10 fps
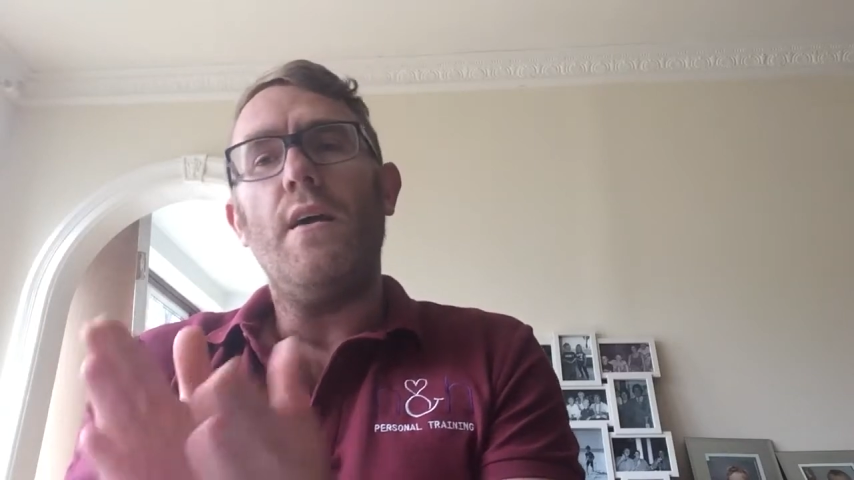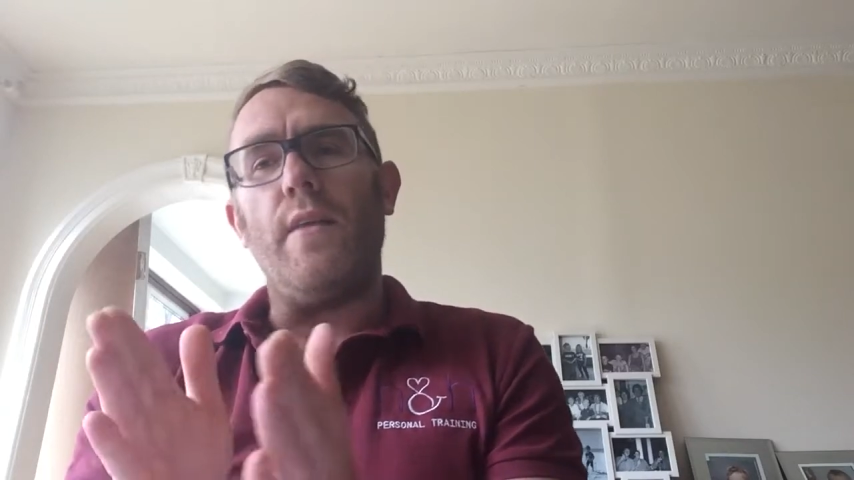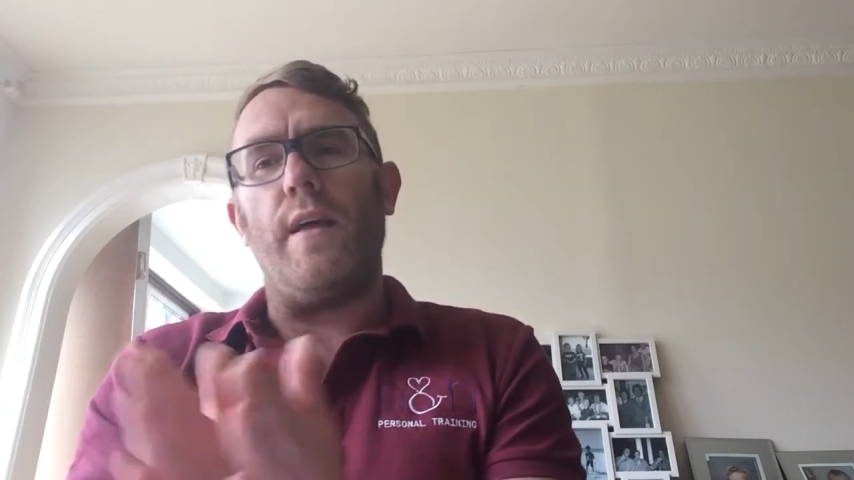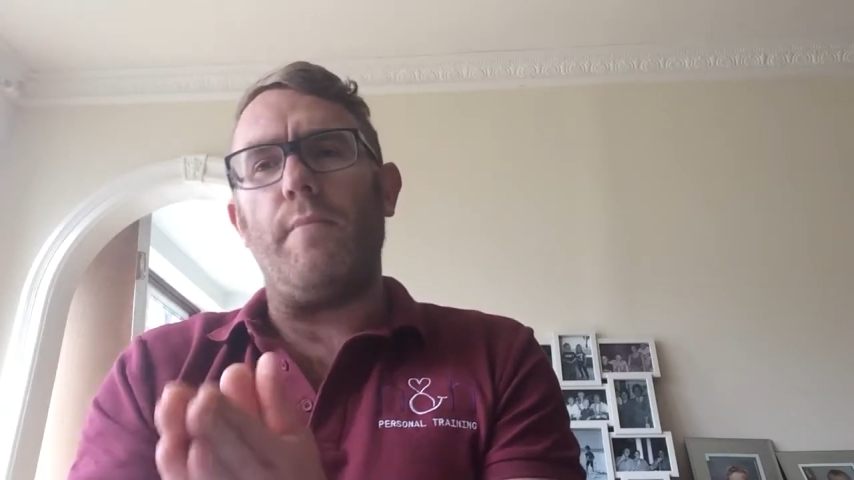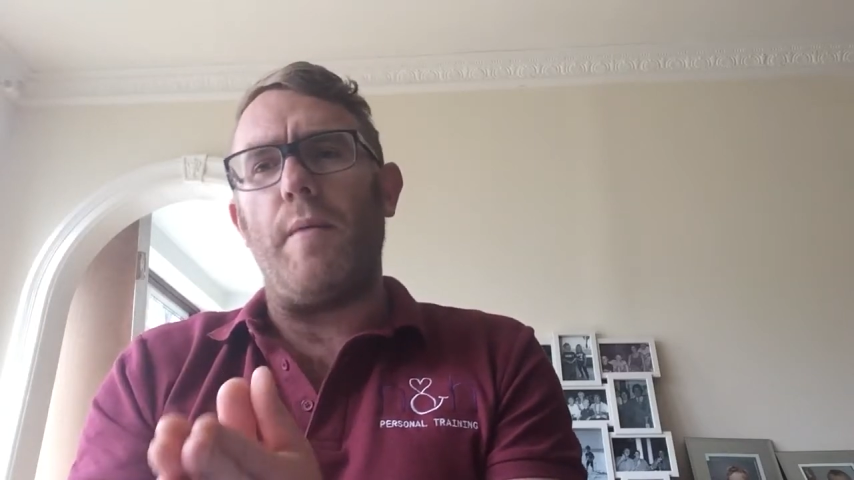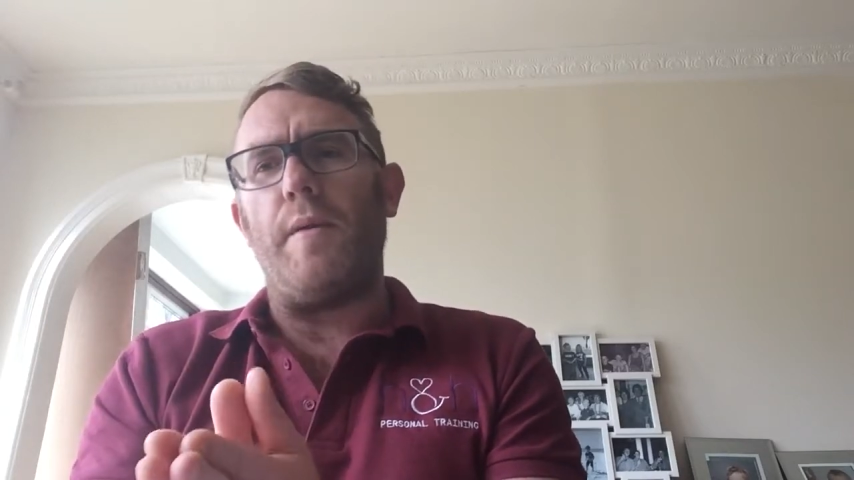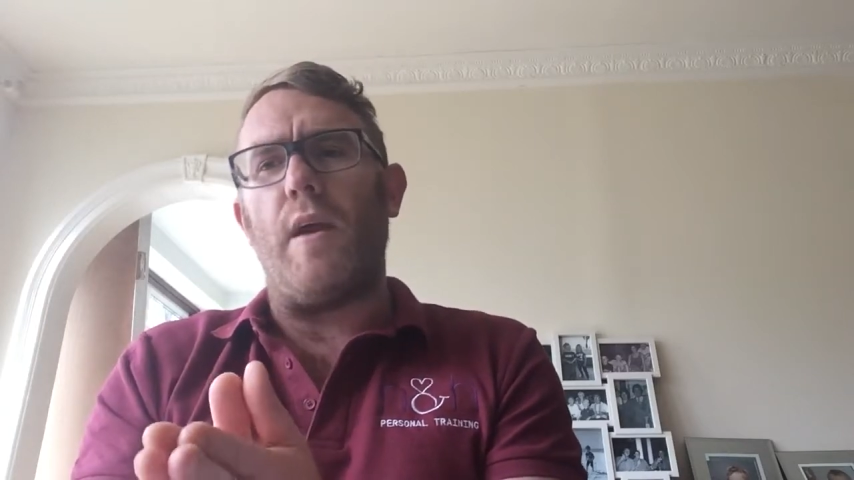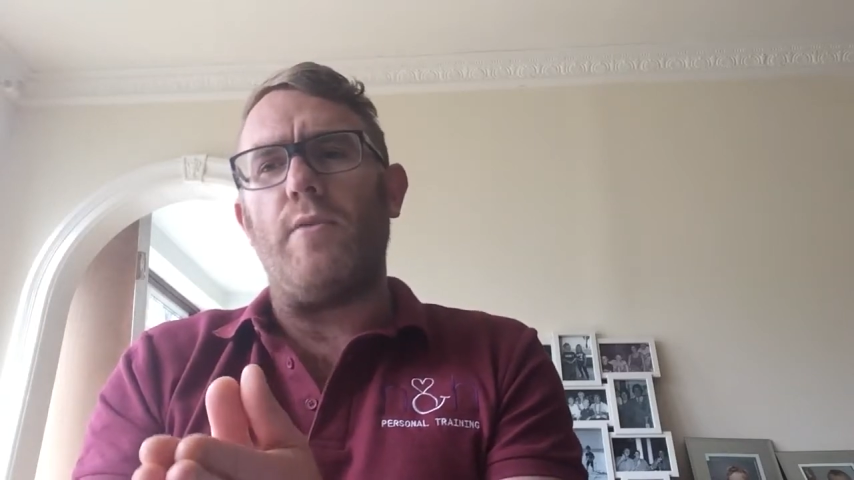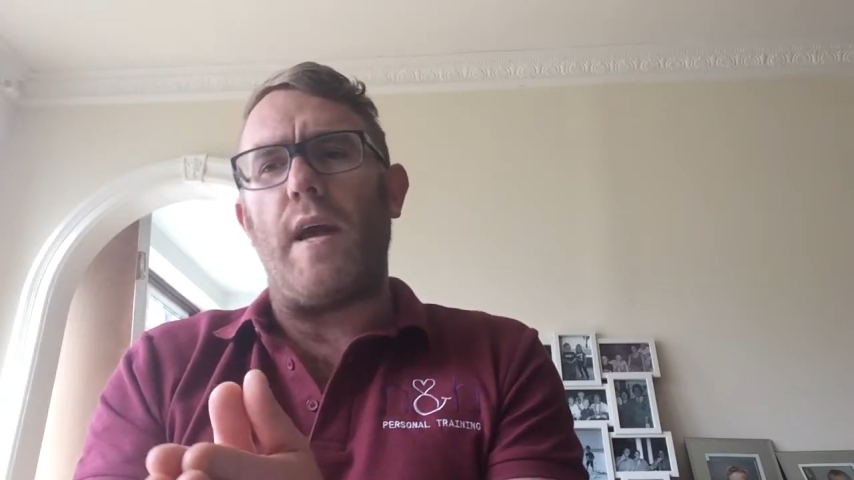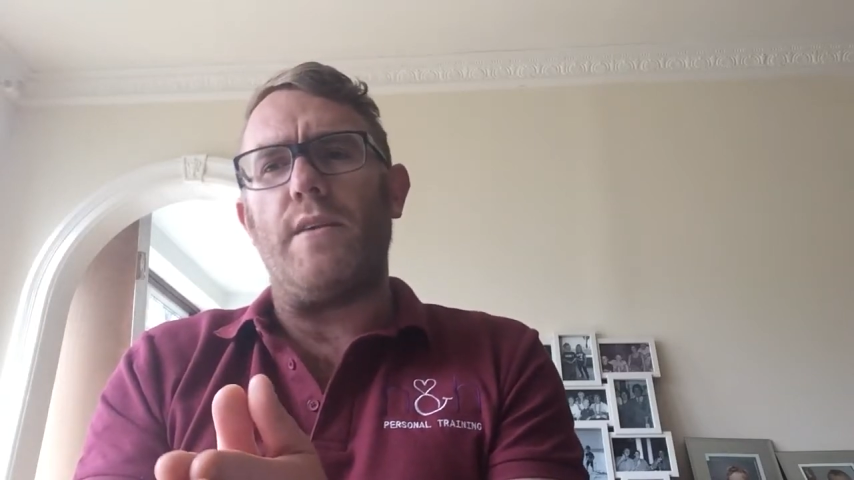then maybe
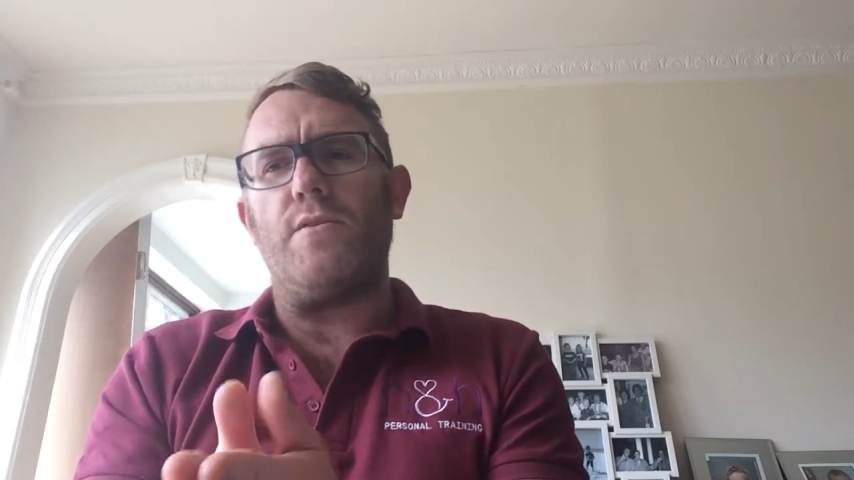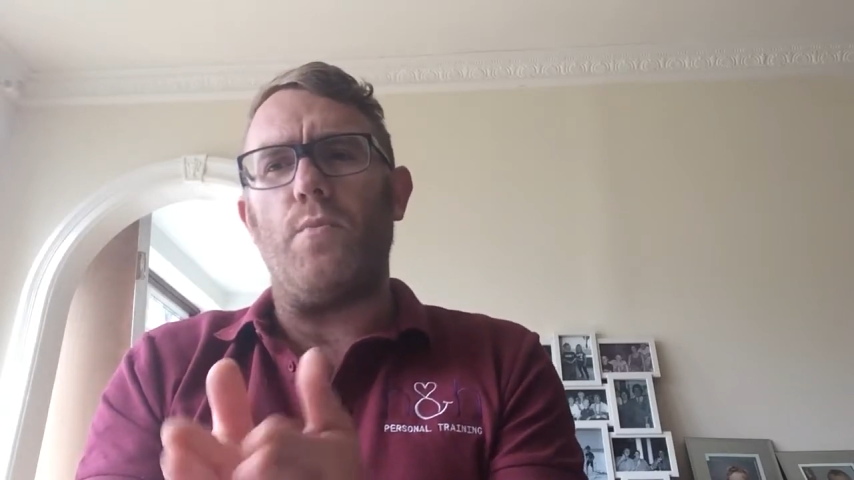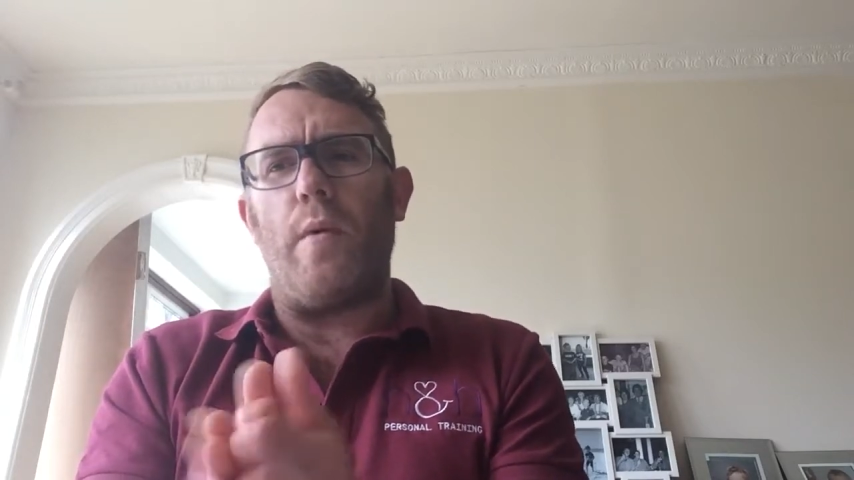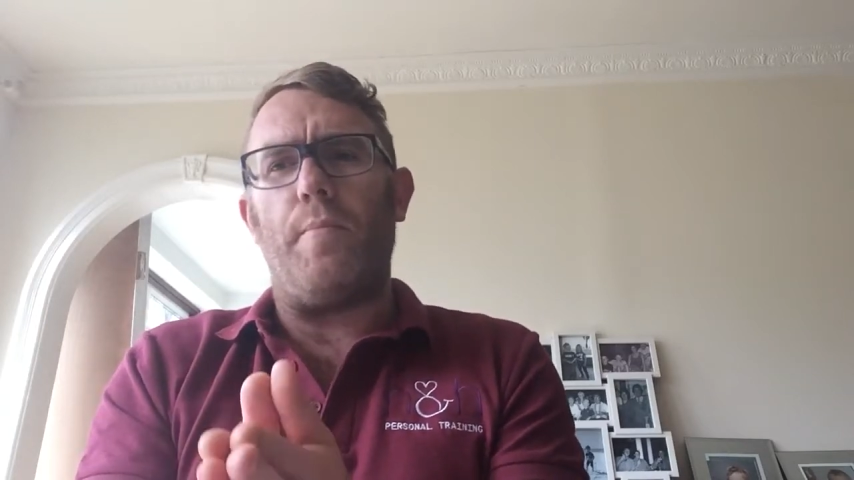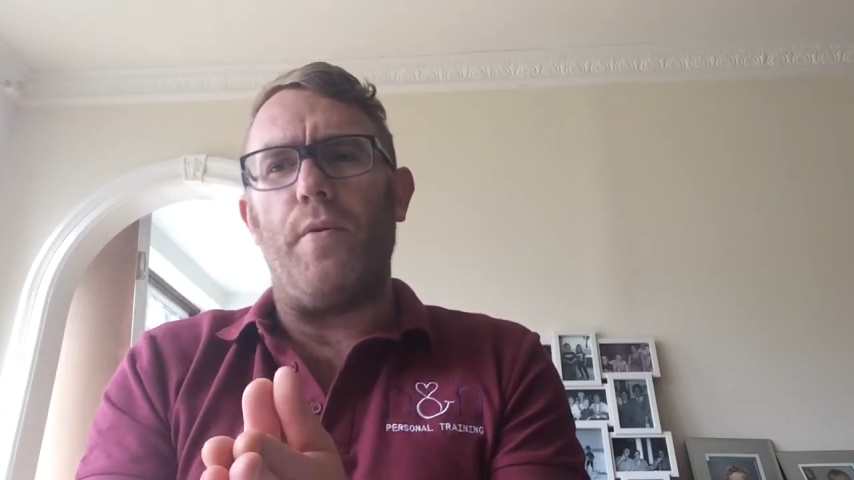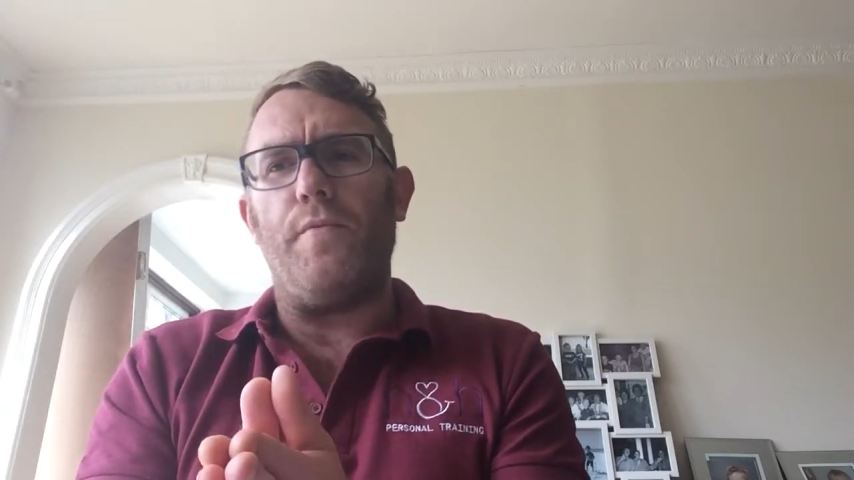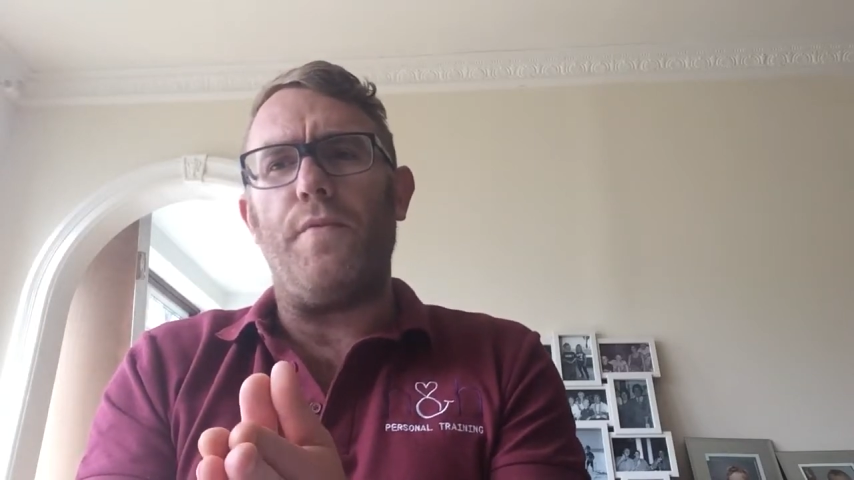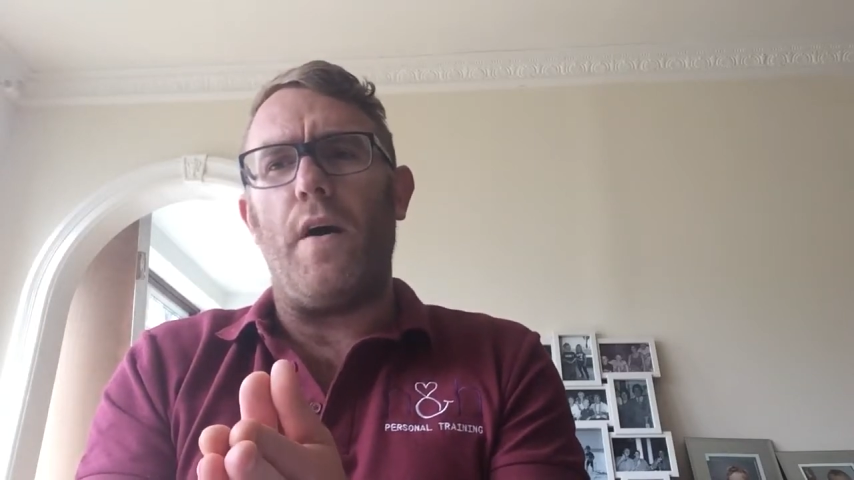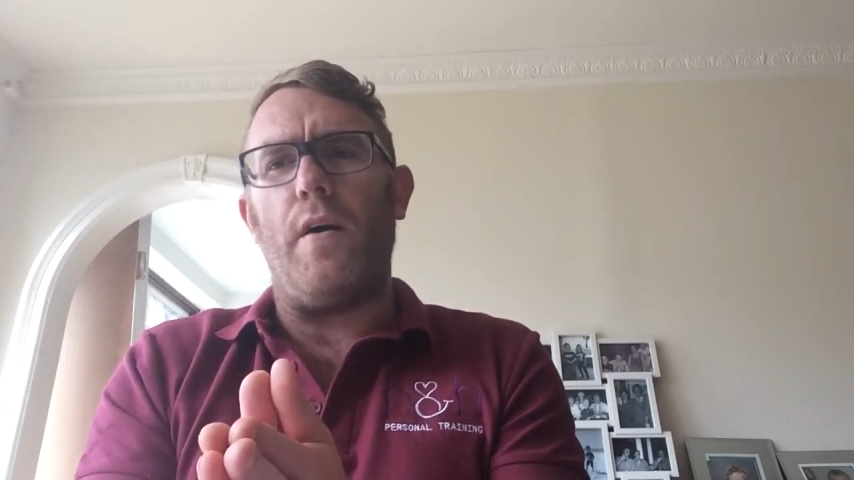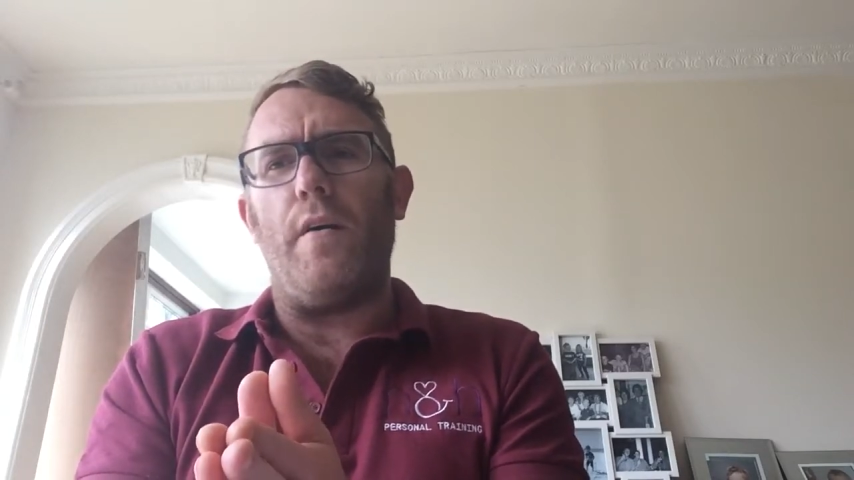go down to
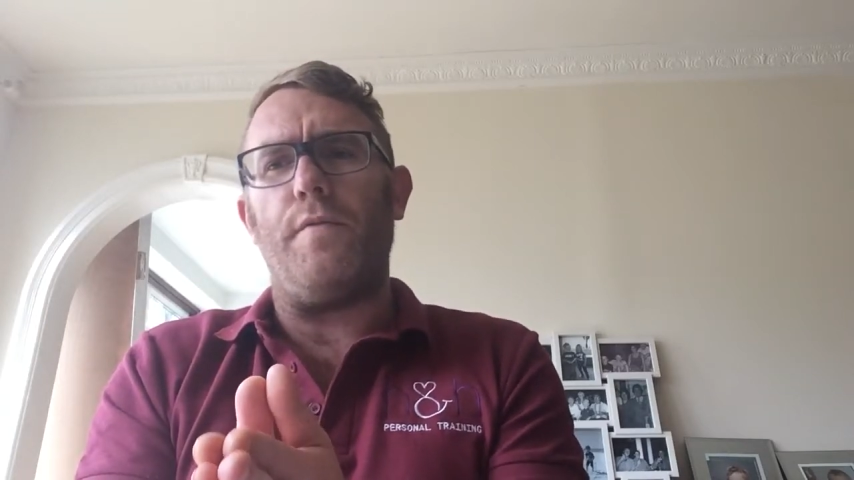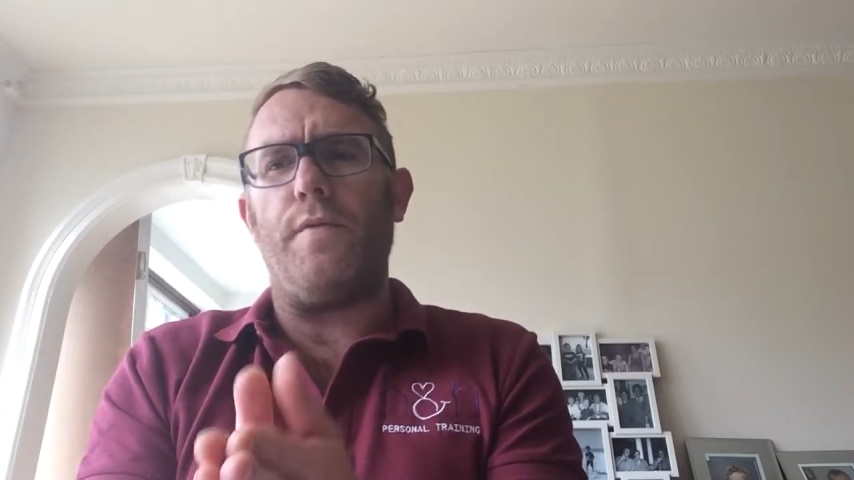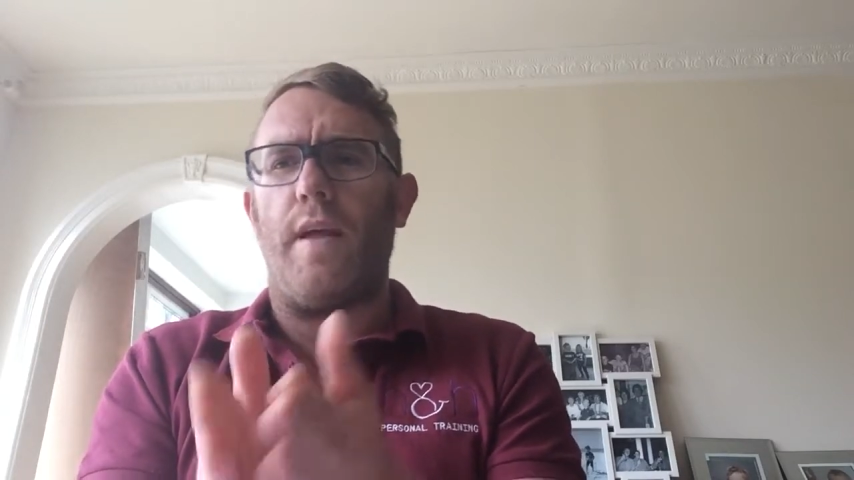1.5,